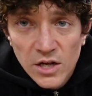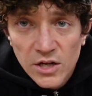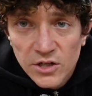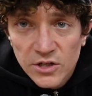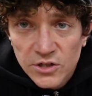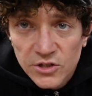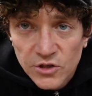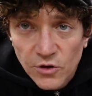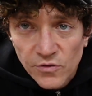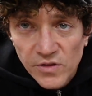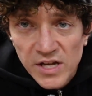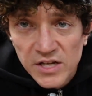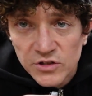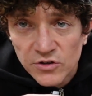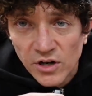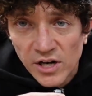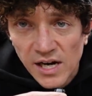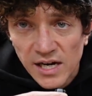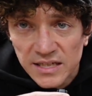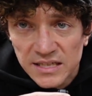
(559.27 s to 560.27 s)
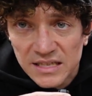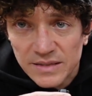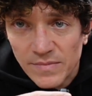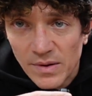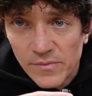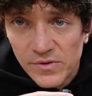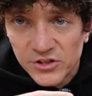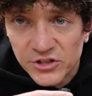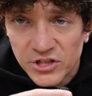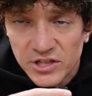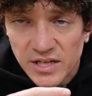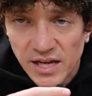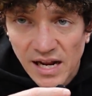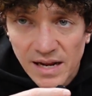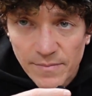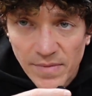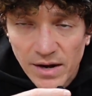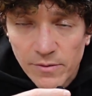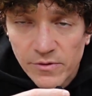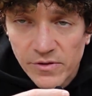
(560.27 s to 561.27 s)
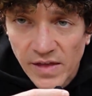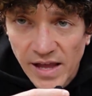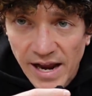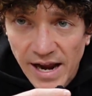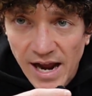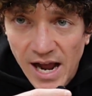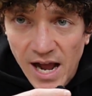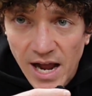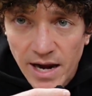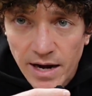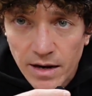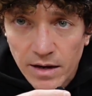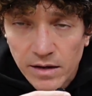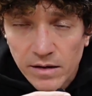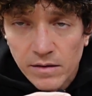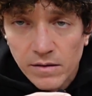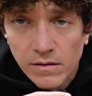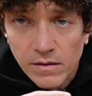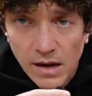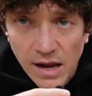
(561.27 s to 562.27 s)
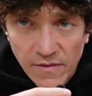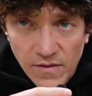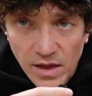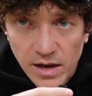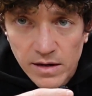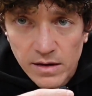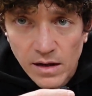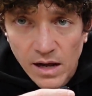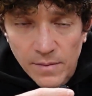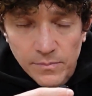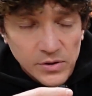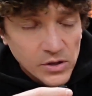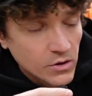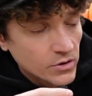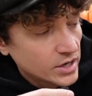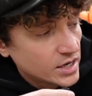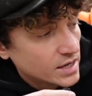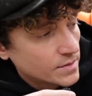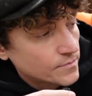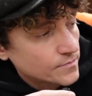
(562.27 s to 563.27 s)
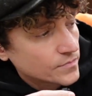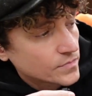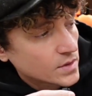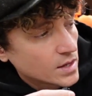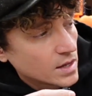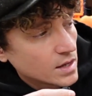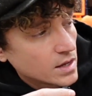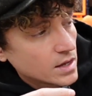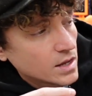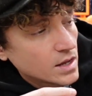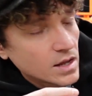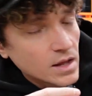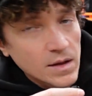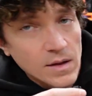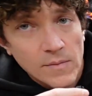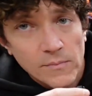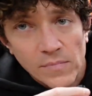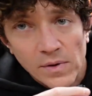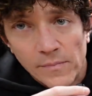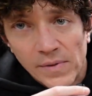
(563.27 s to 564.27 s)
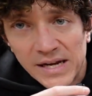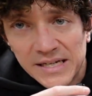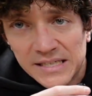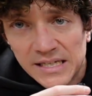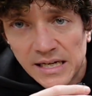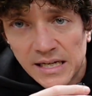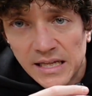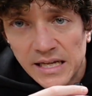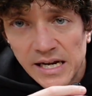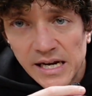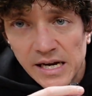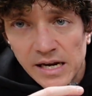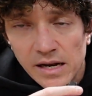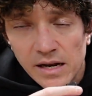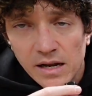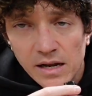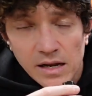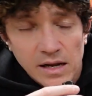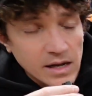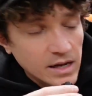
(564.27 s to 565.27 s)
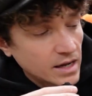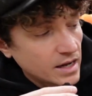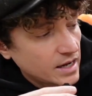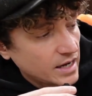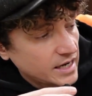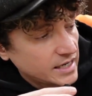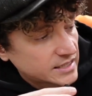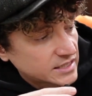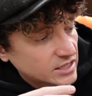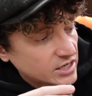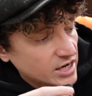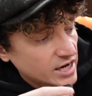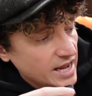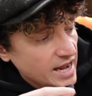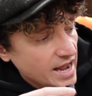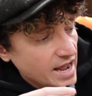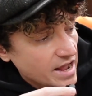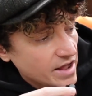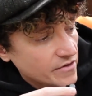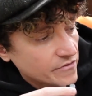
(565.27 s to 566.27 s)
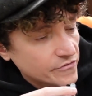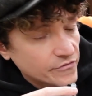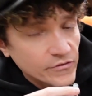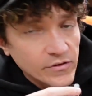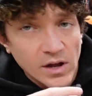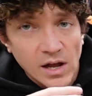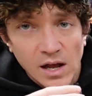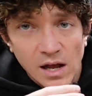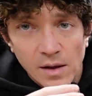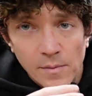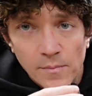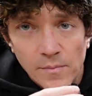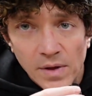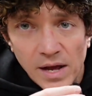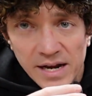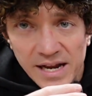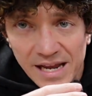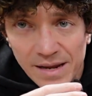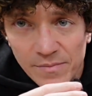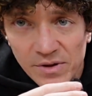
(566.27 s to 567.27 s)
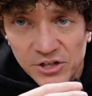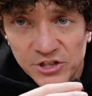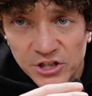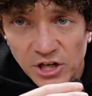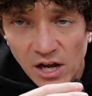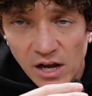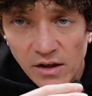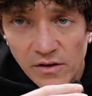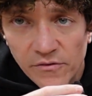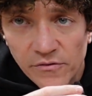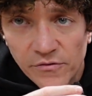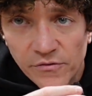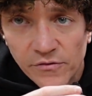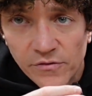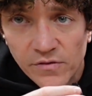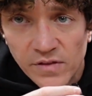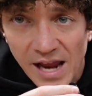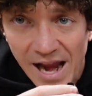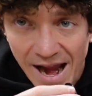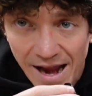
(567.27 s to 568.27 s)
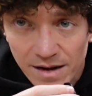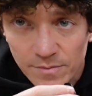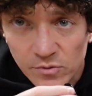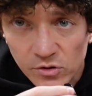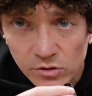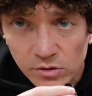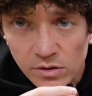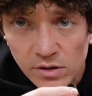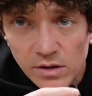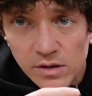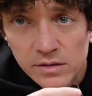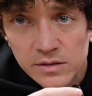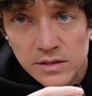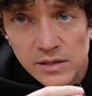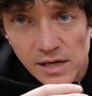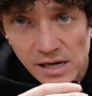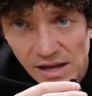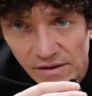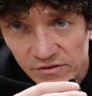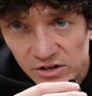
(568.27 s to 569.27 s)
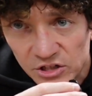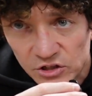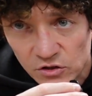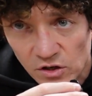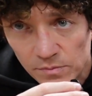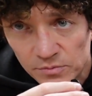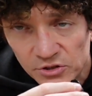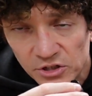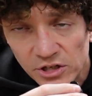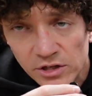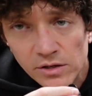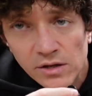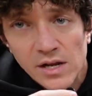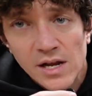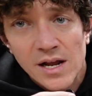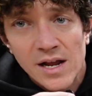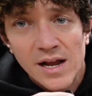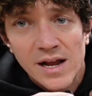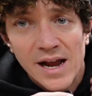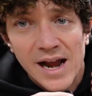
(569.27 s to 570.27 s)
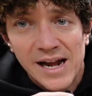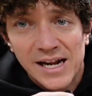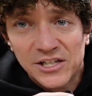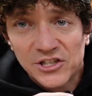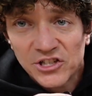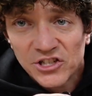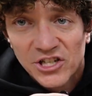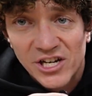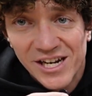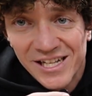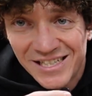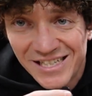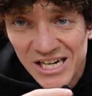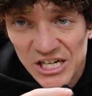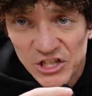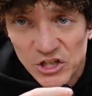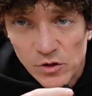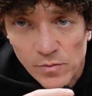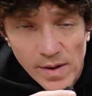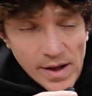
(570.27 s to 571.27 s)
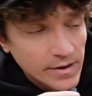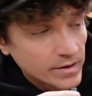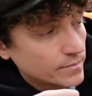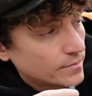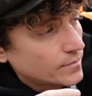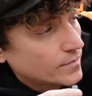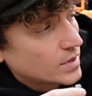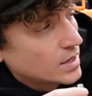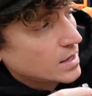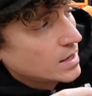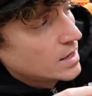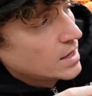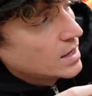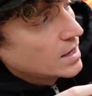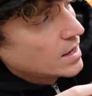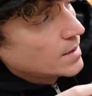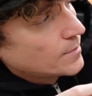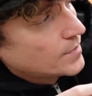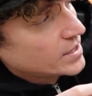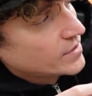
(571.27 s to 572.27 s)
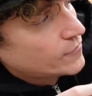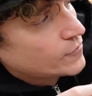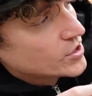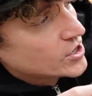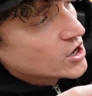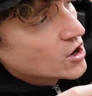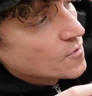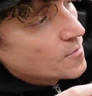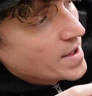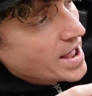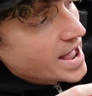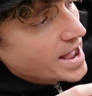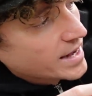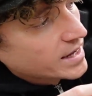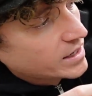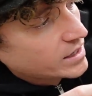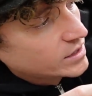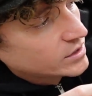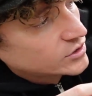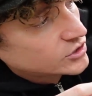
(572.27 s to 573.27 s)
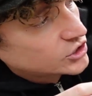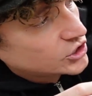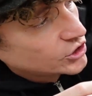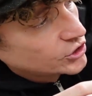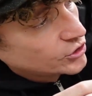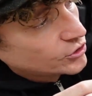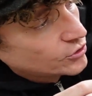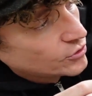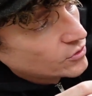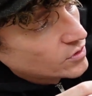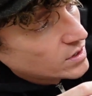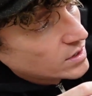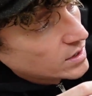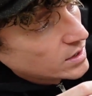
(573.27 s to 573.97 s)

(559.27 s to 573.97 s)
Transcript: So these are custom images that I made with AI and then uploaded them. But basically, it's going to have an image of the animal. It's going to have a description, and it's just going to teach you about them. But if we go back to